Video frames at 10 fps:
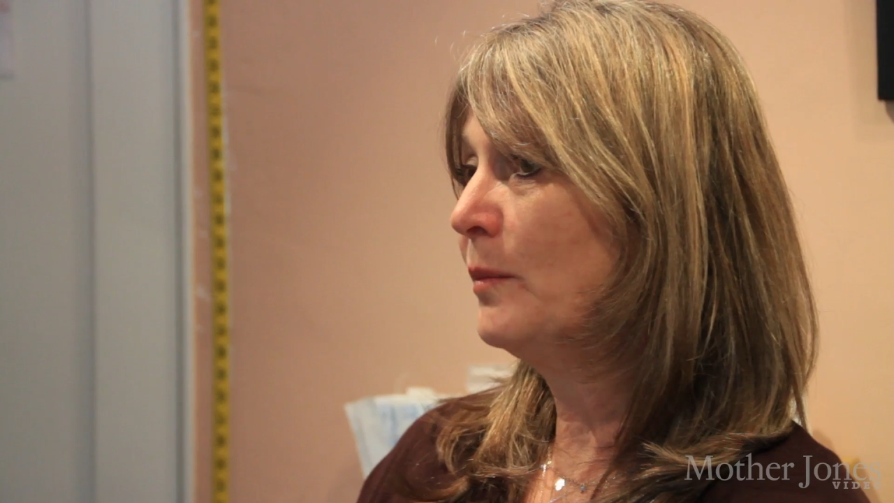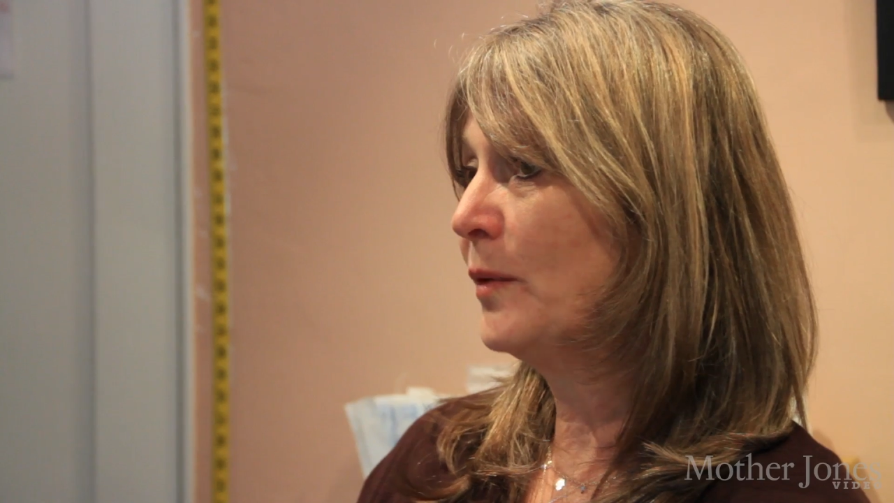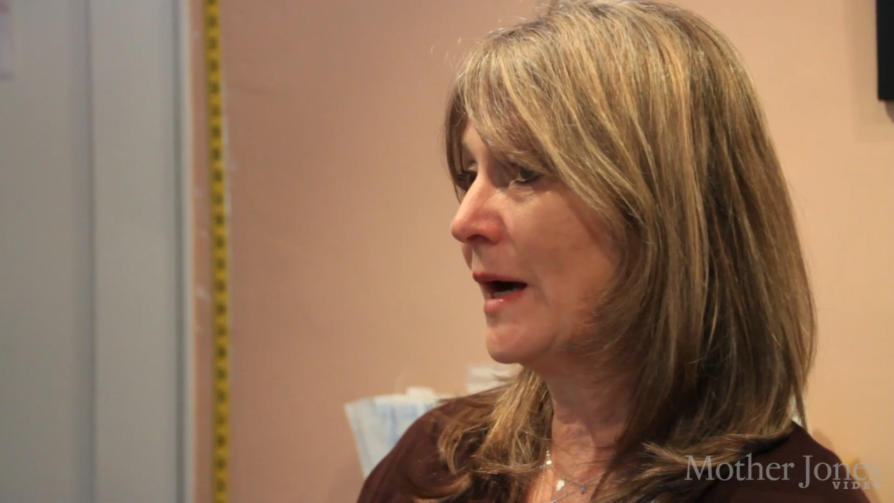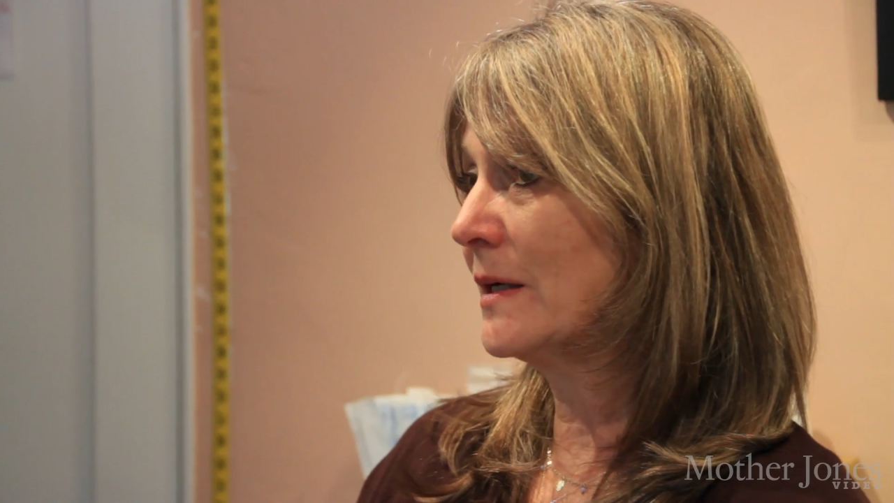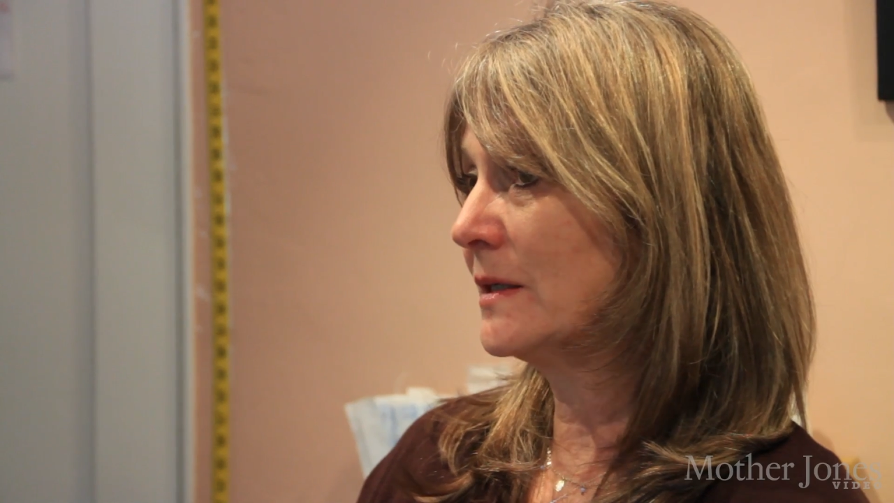
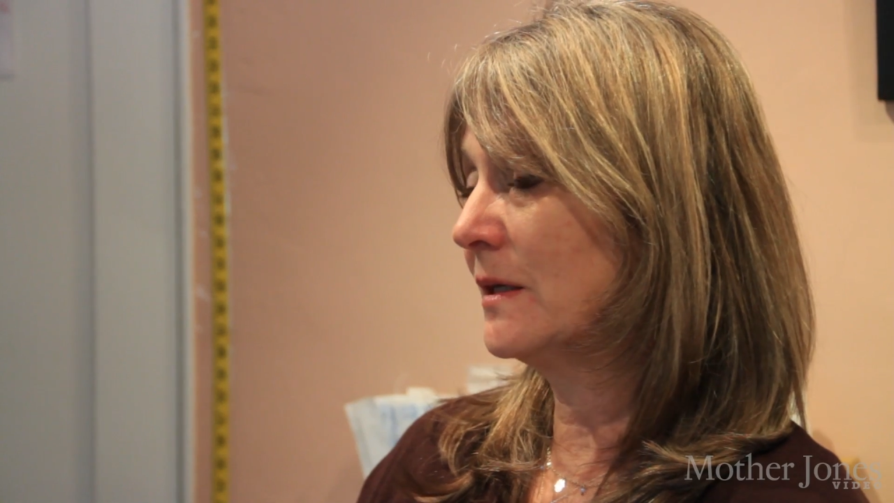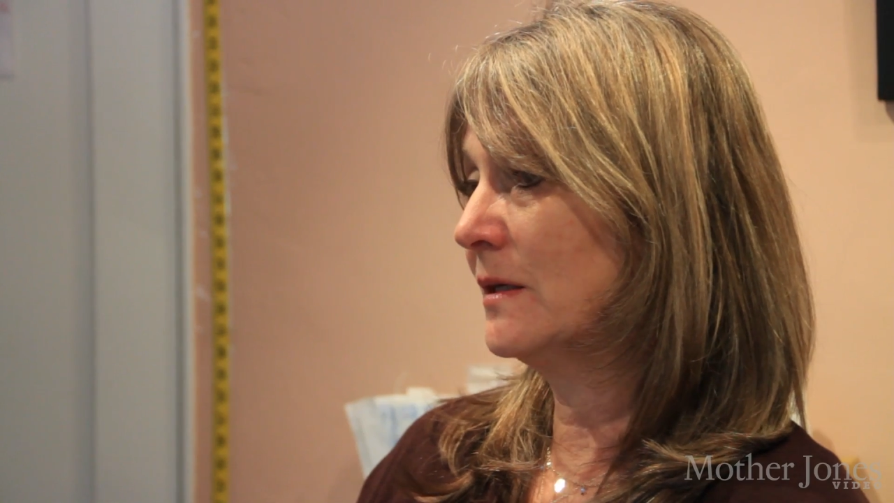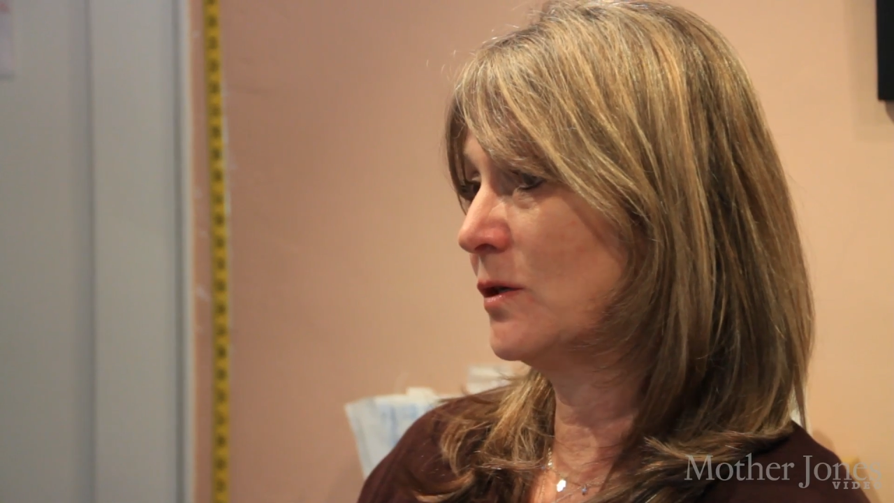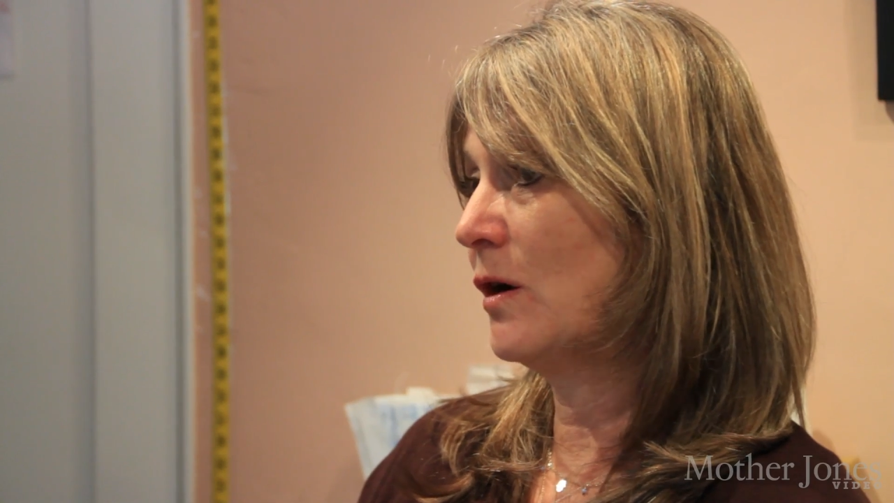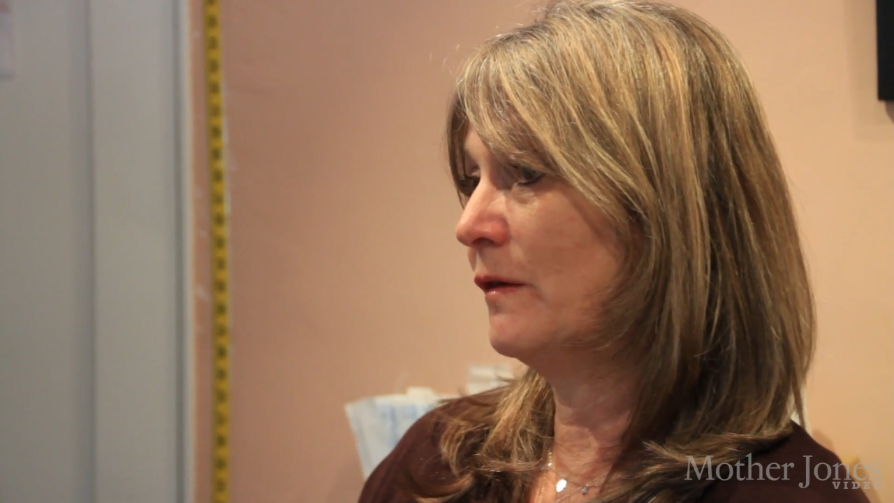practice in
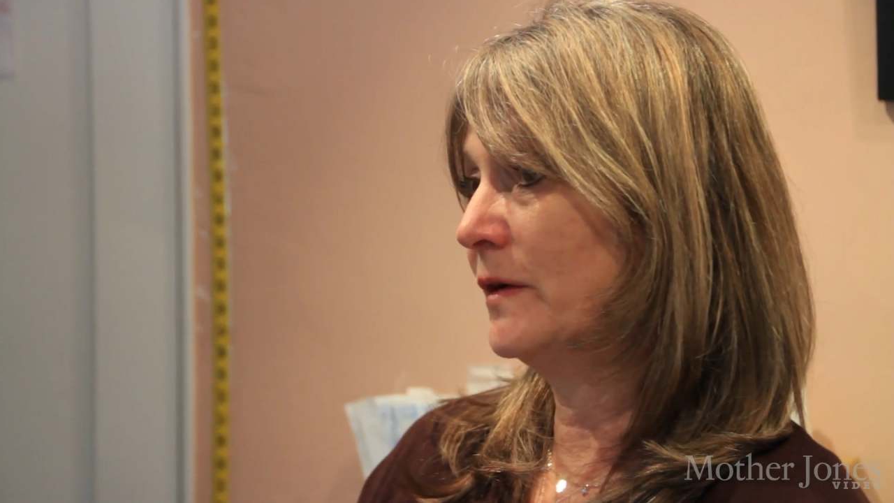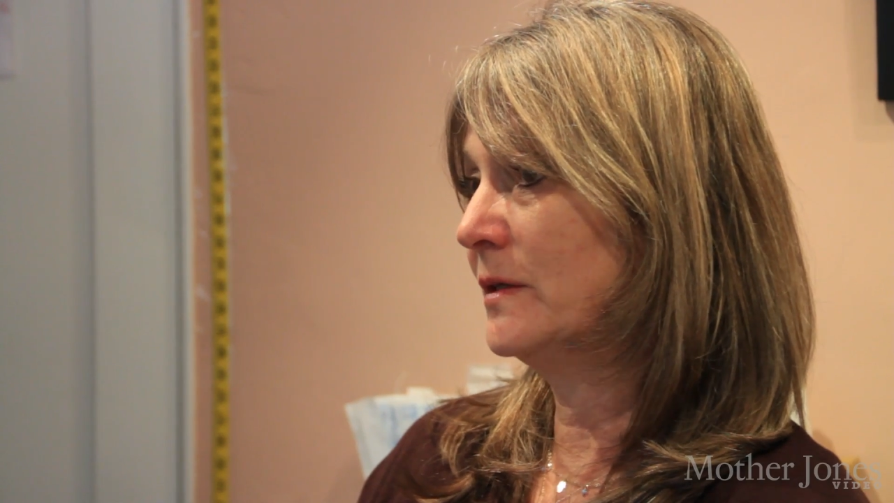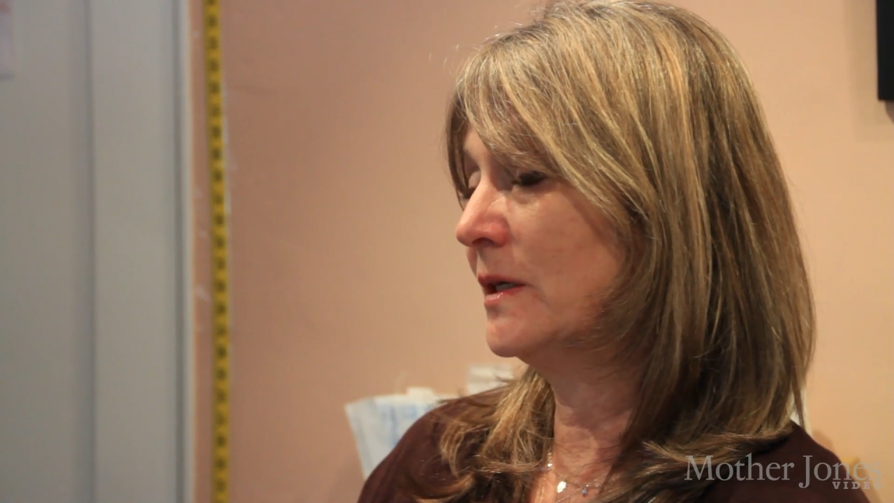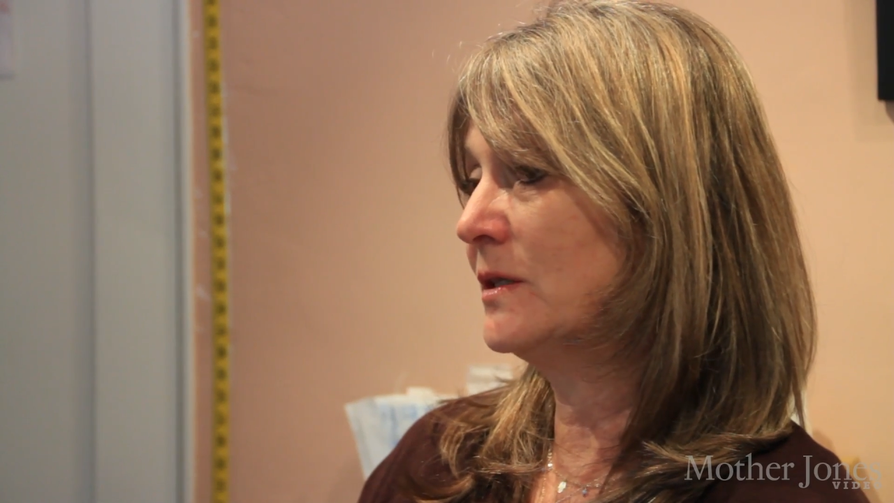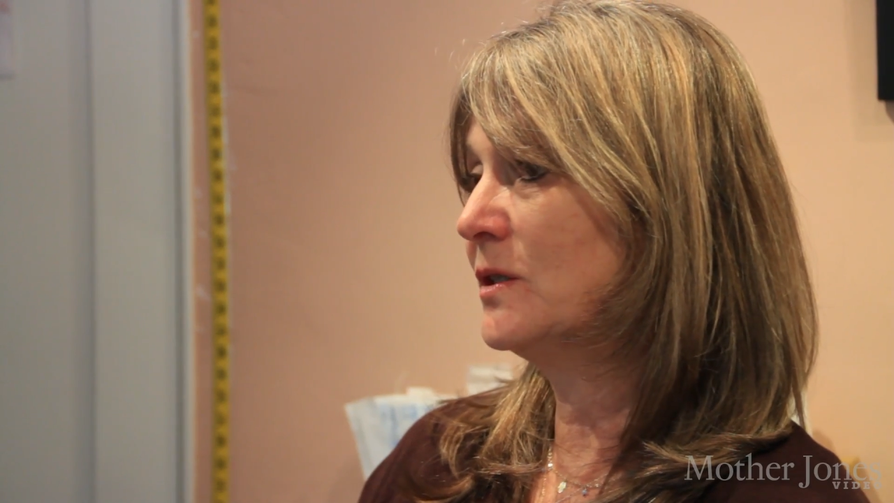this office is